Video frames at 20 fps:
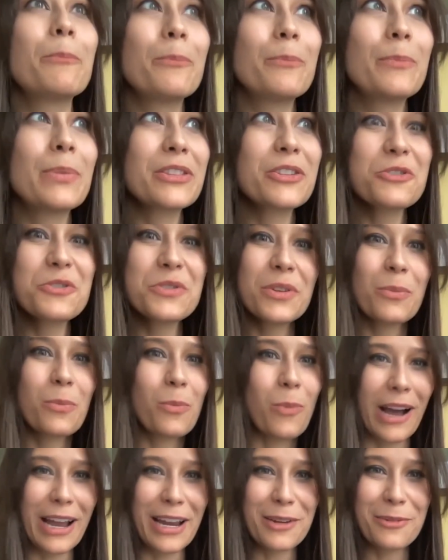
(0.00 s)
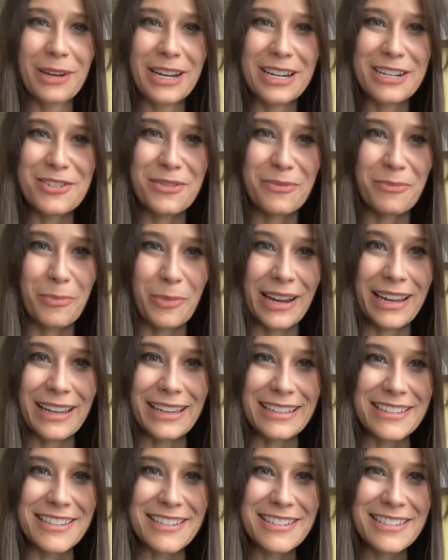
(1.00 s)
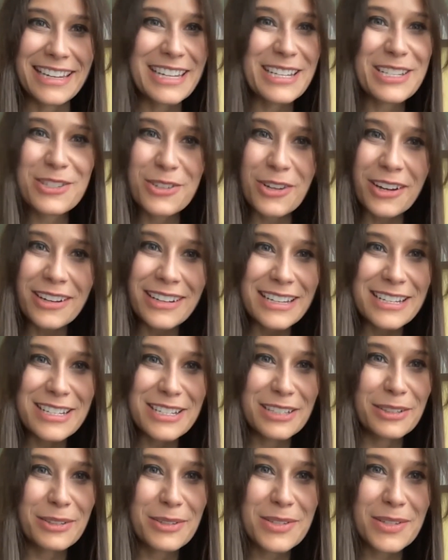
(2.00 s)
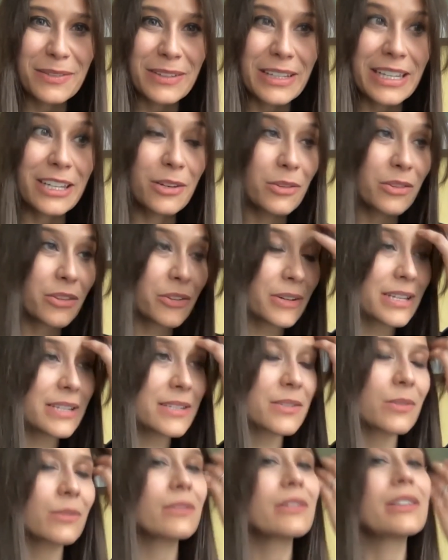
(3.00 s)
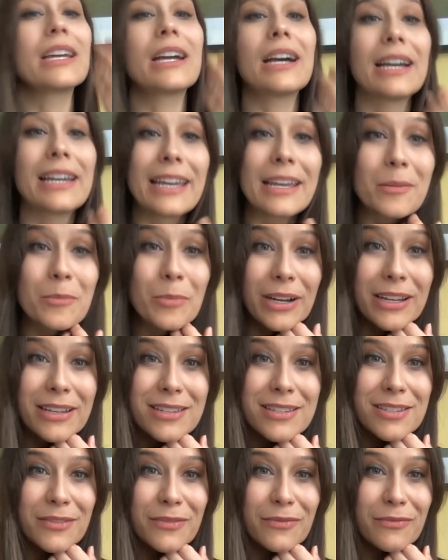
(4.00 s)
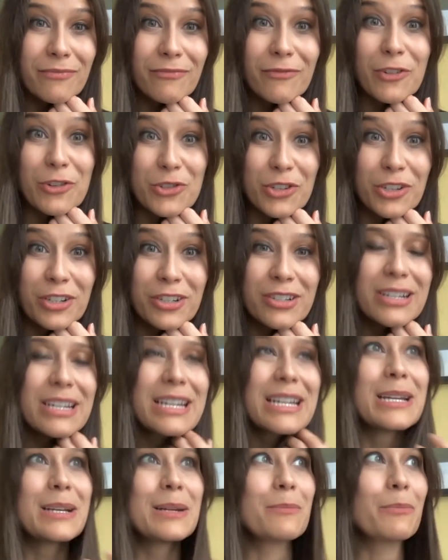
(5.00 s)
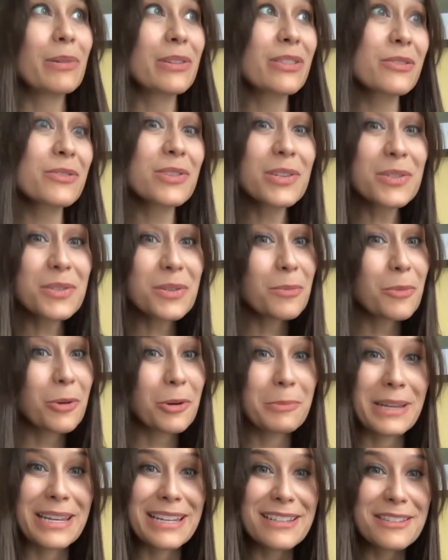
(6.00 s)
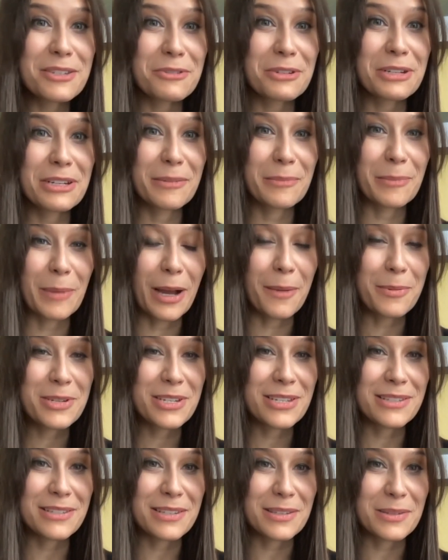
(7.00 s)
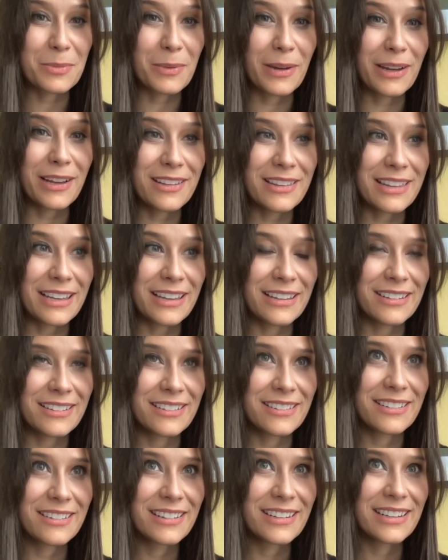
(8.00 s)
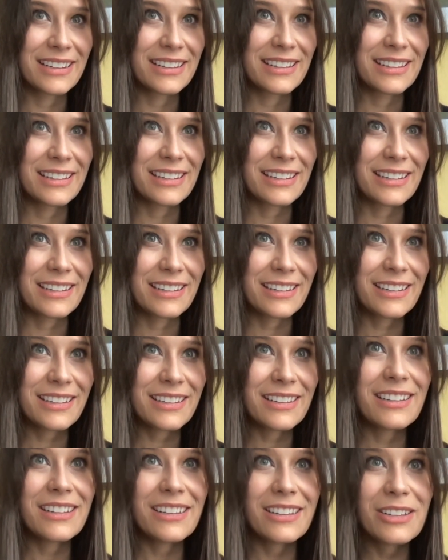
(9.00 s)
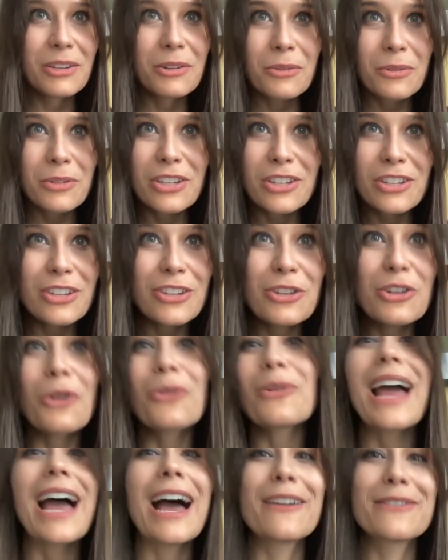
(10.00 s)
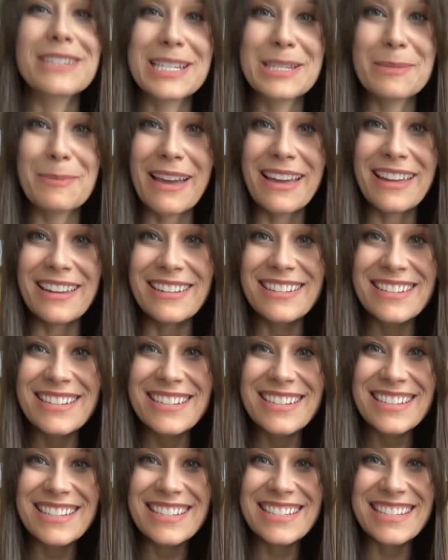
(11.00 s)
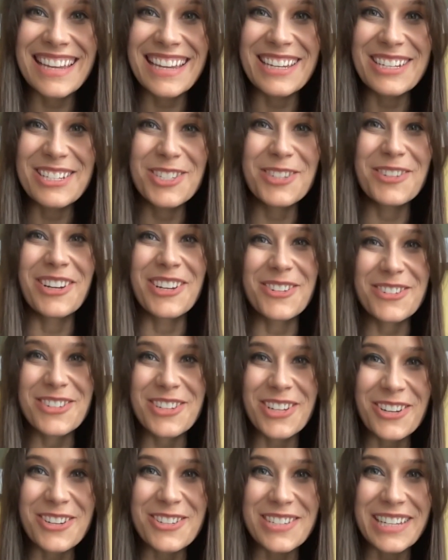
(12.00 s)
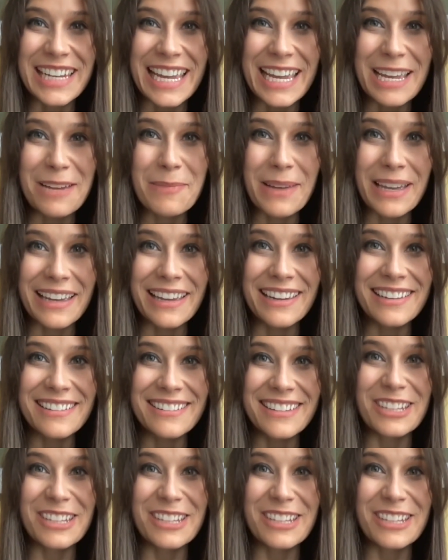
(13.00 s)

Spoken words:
But there's a wide range of brands. Like, it's not exclusively, you know, there is certainly high-end brands for sure, but there's also more mainstream options as well that, you know, you don't have to spend, say, $200 on a handbag.